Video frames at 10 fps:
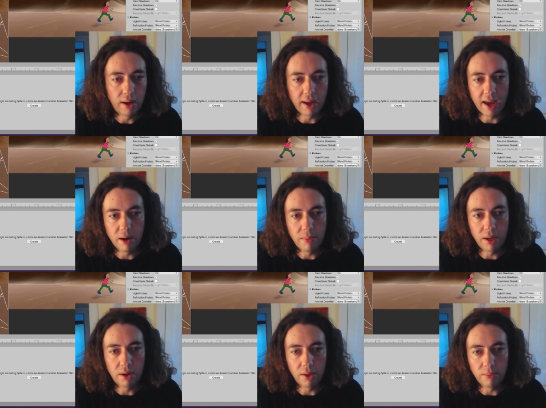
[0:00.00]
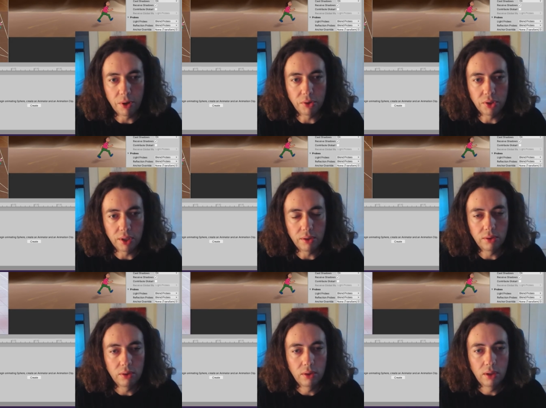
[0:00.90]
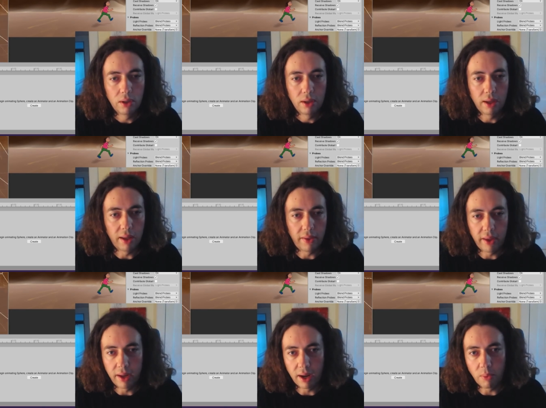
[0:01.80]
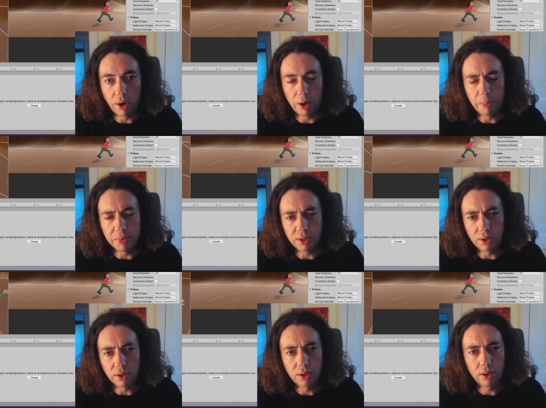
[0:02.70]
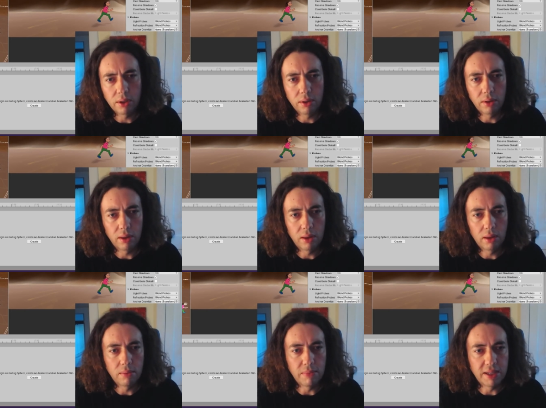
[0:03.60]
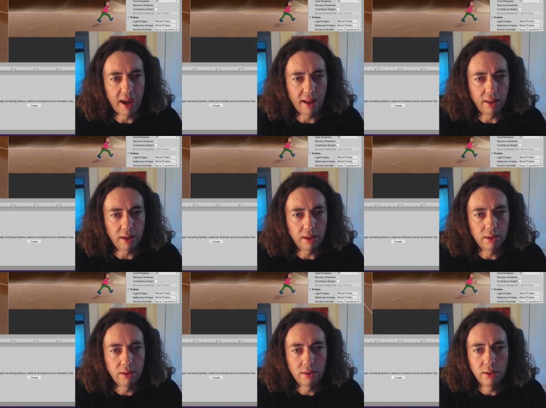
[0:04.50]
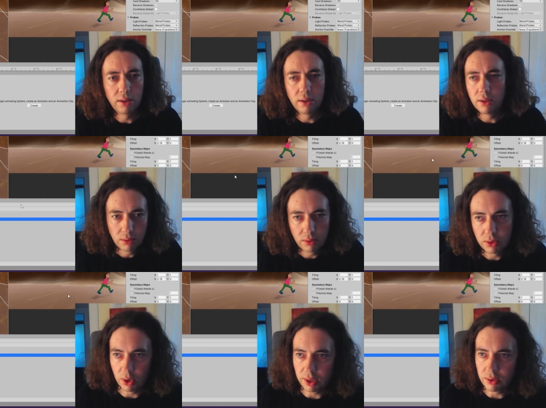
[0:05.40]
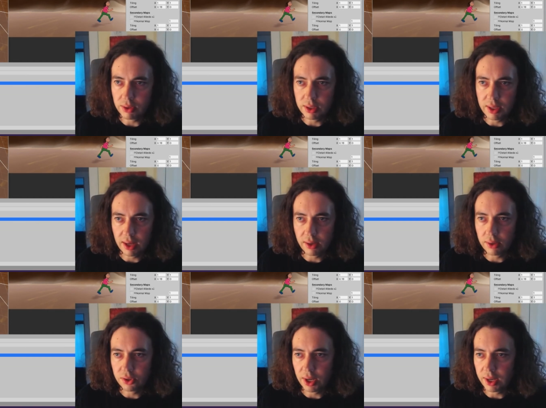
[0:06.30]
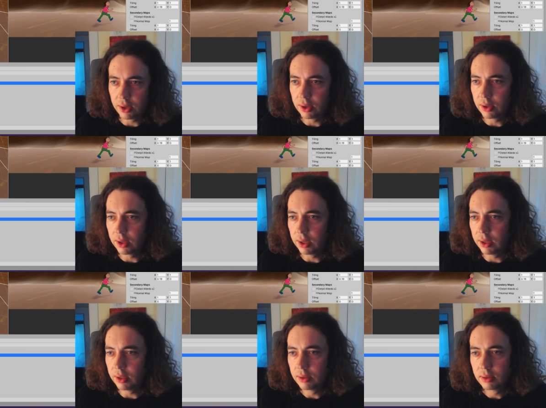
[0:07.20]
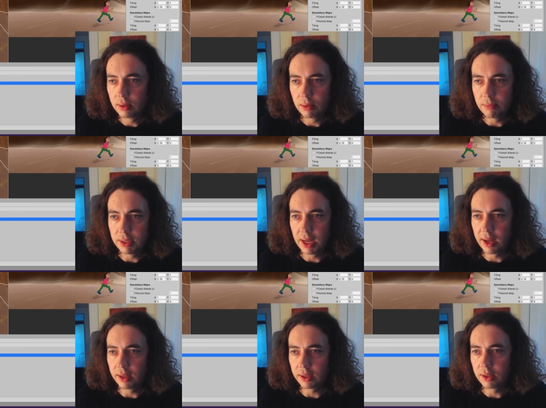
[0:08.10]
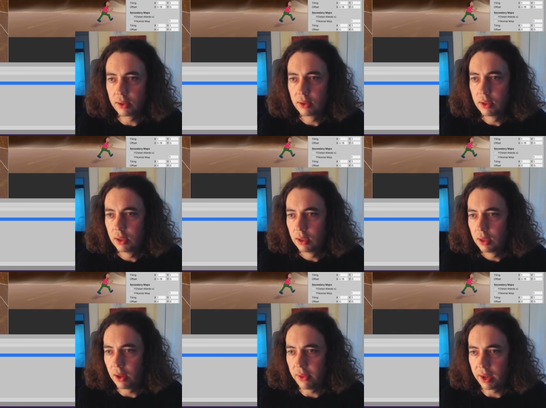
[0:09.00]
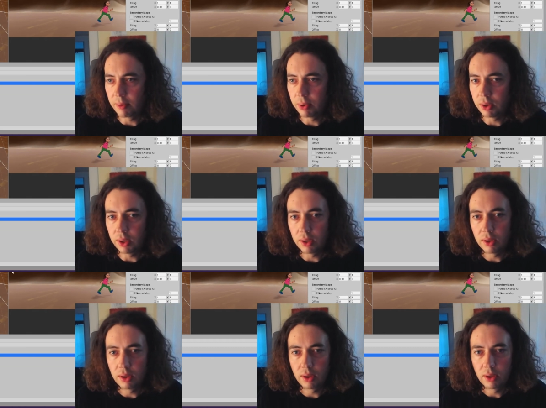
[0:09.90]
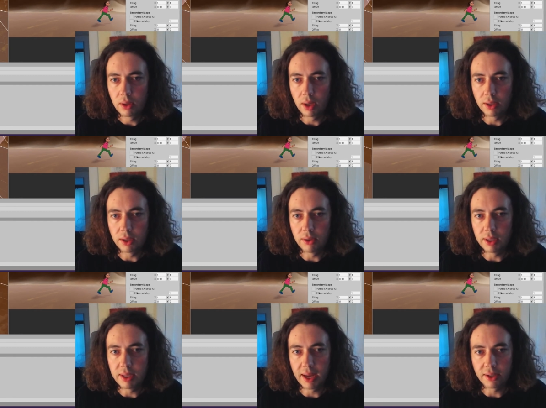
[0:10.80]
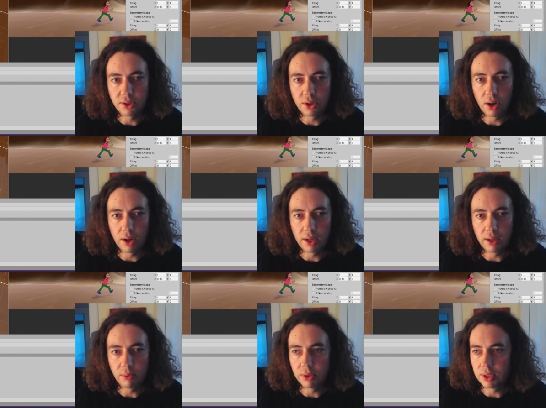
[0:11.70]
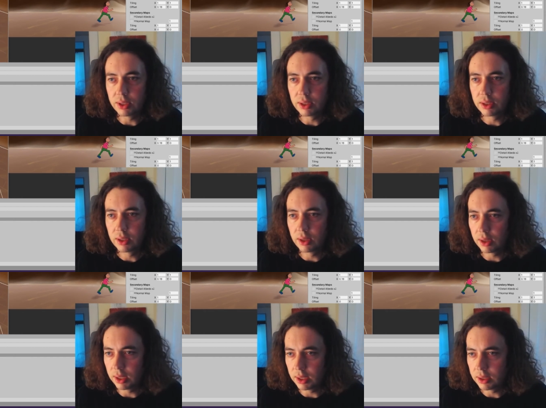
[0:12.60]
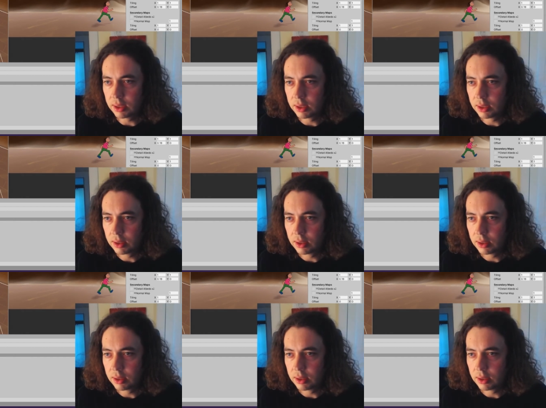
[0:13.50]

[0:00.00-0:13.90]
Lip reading: animated all the motion, and then I wanted them to look metallic, so I used the standard shader metallic, and then I put a 2D texture on it, which is this.